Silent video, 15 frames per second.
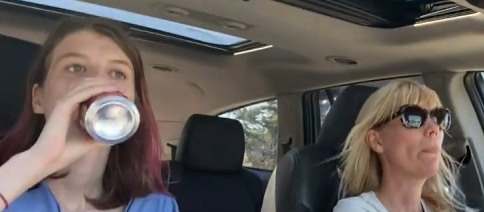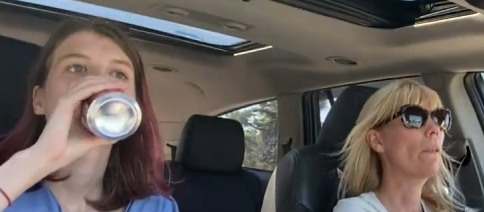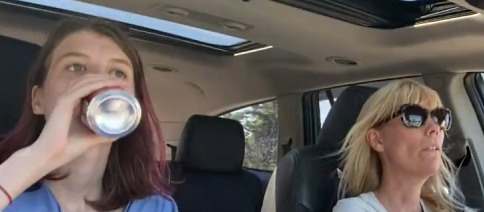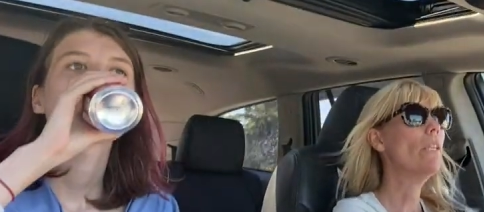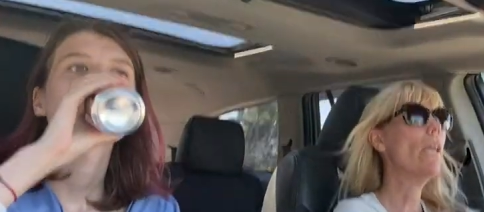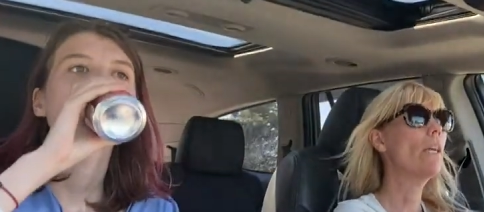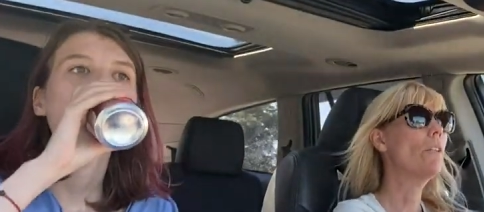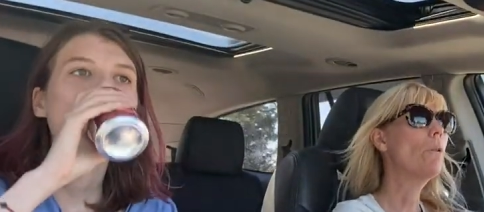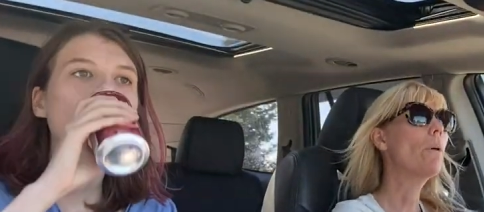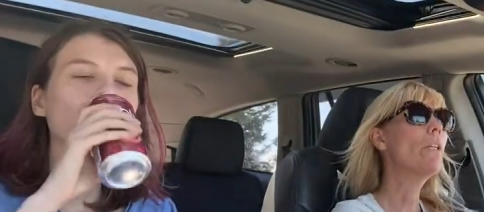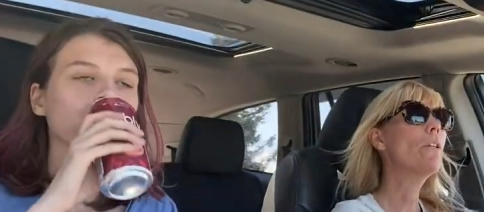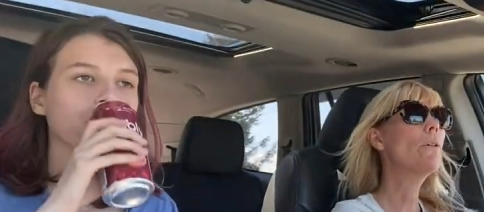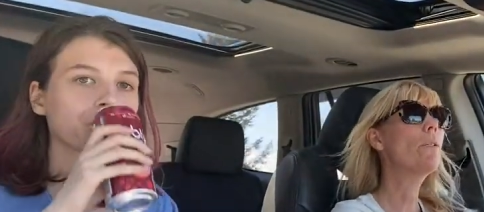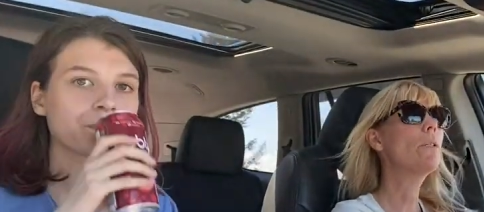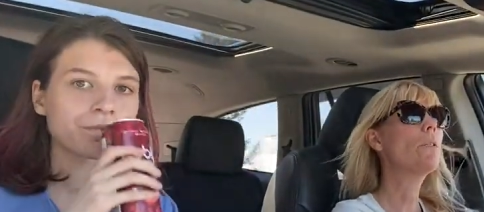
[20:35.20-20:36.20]
Speaker 1: yeah no i
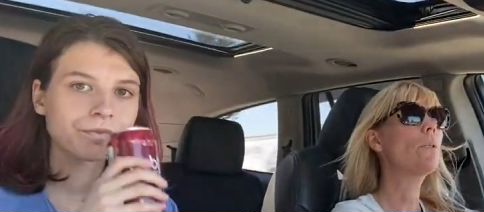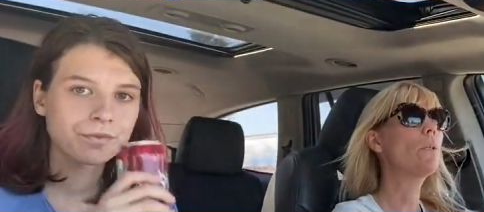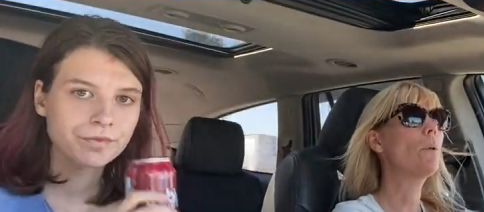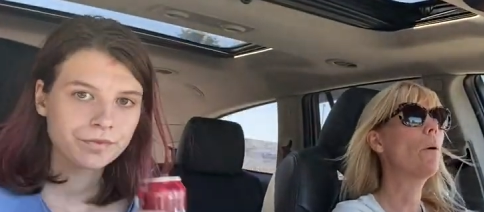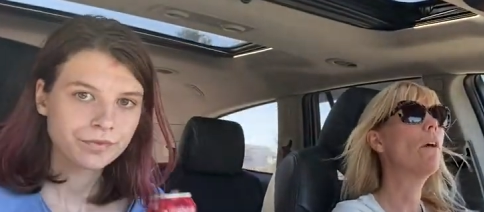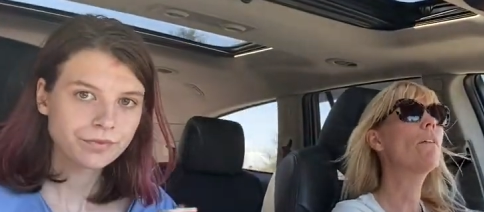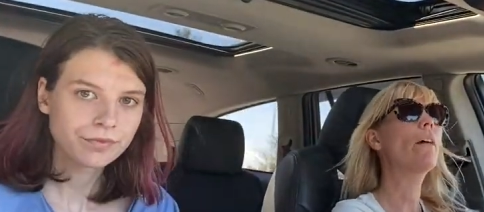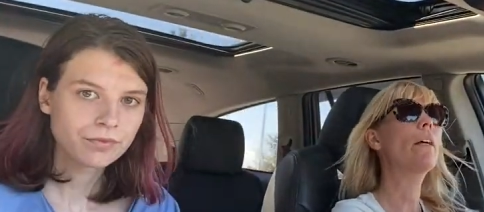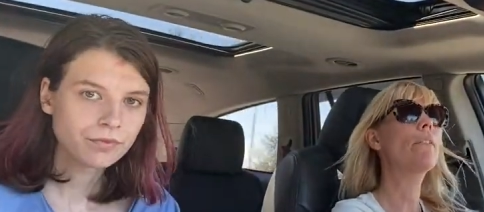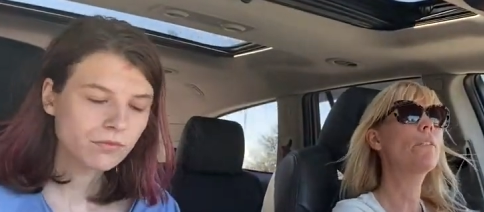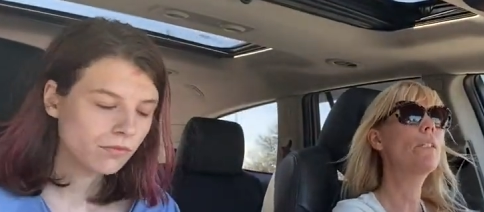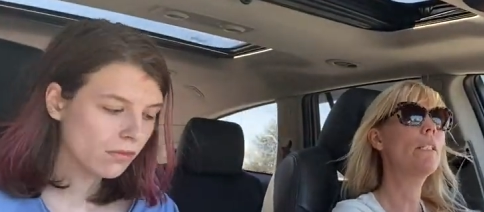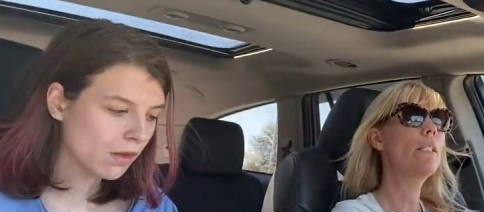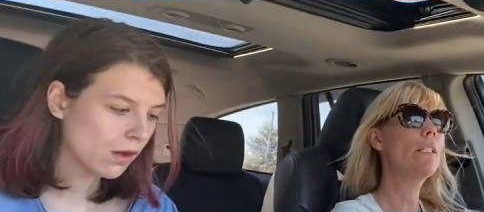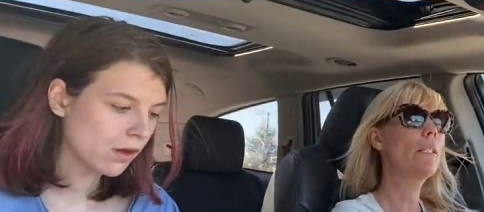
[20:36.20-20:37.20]
know you do I, i've
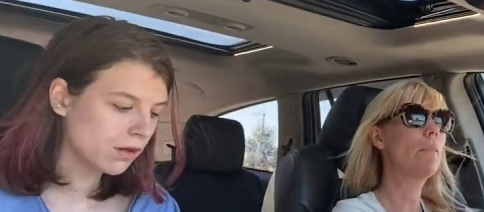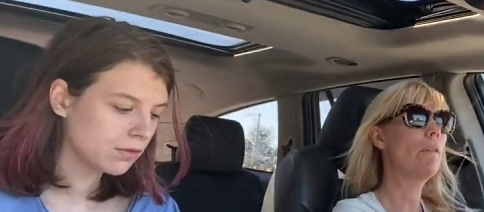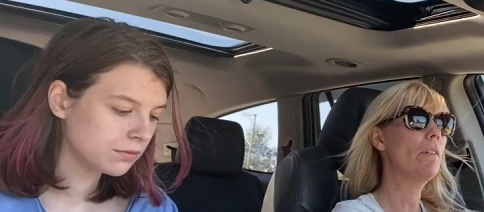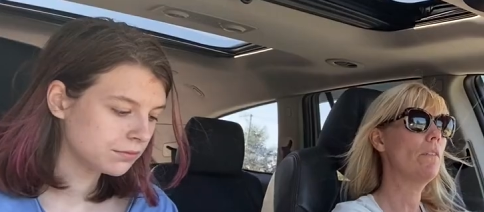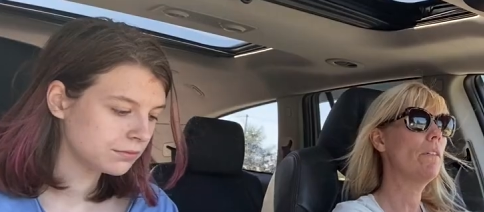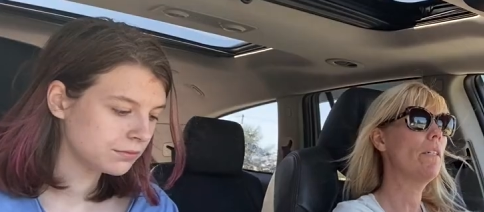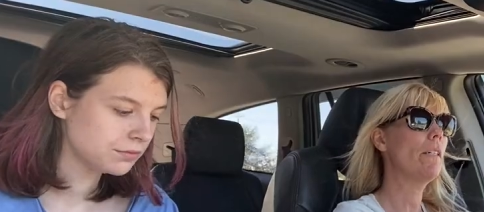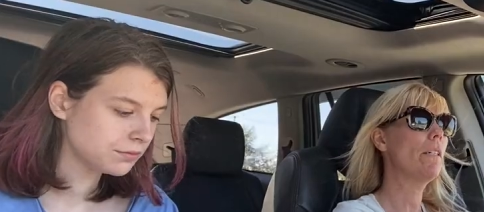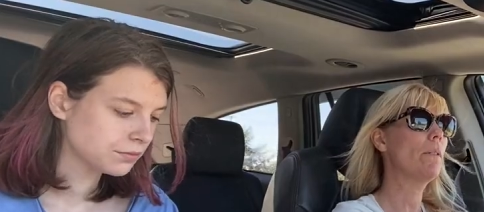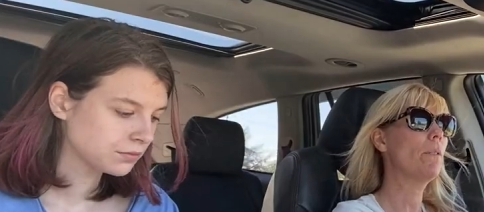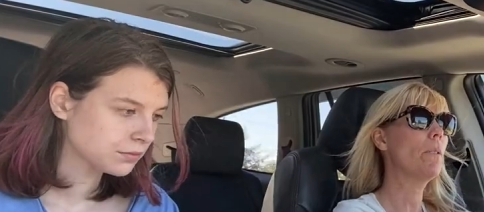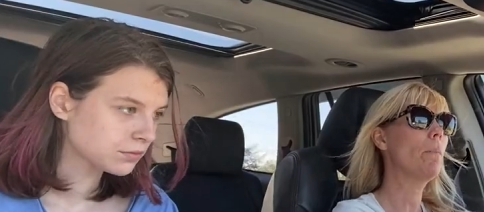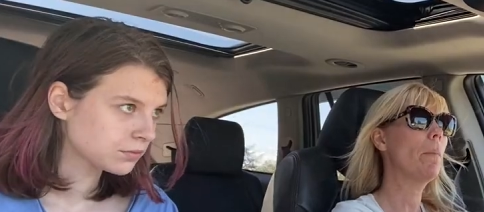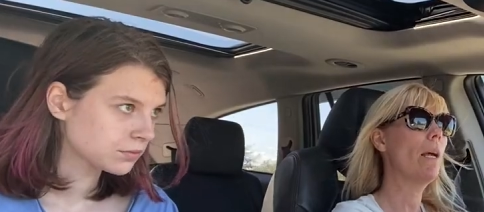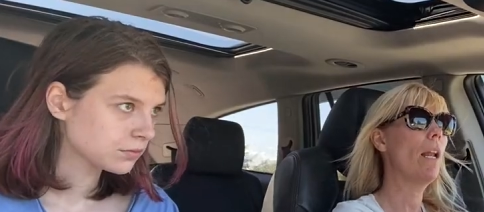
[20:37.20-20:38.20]
seen some of your
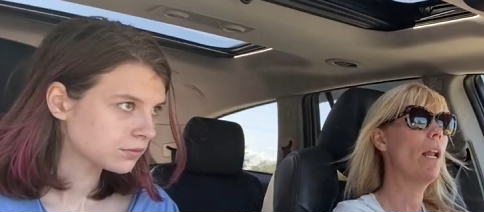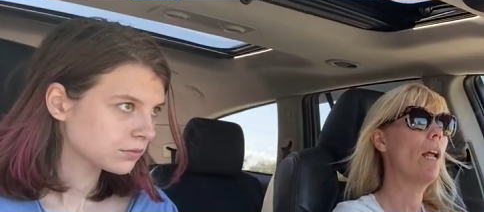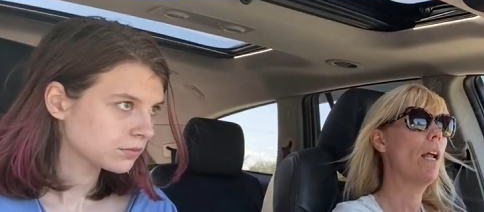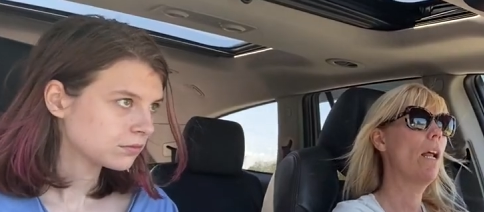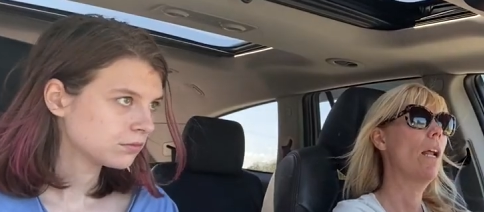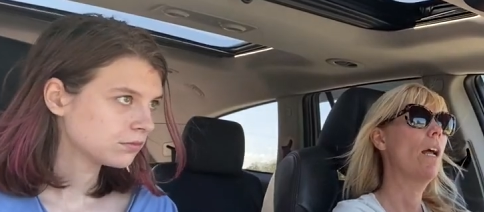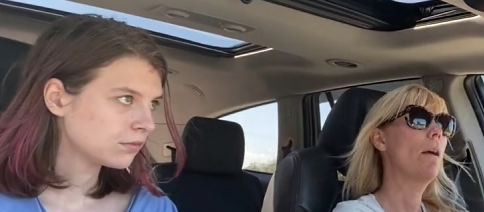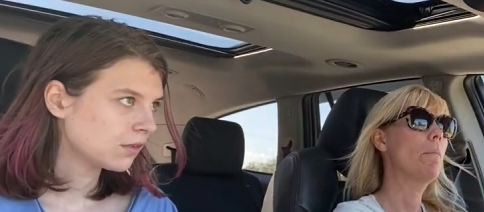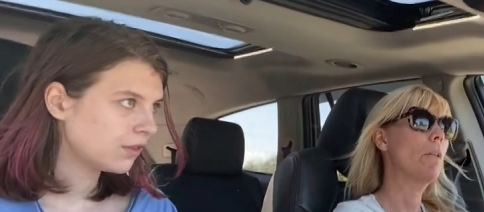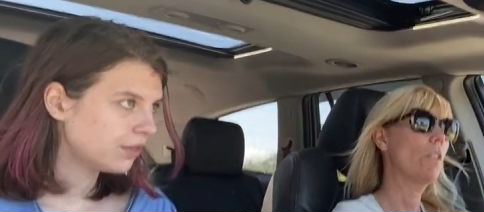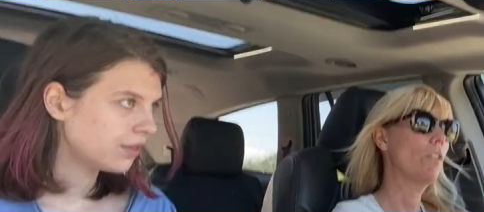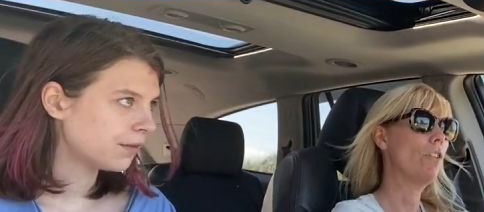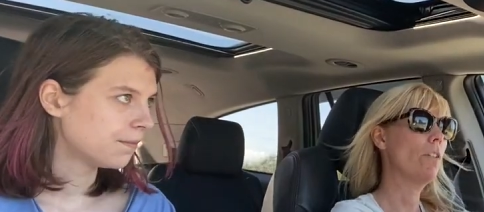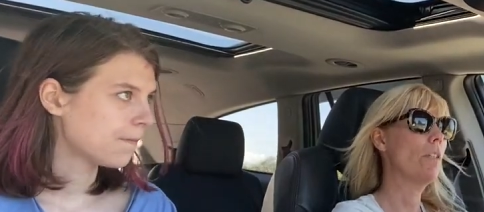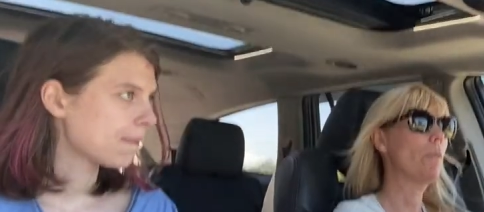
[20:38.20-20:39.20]
videos but I'm not
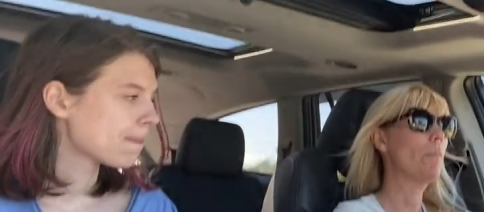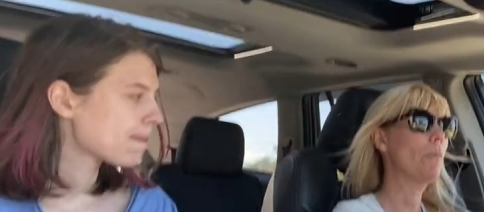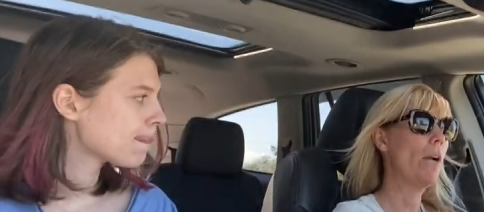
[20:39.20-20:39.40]
sure you're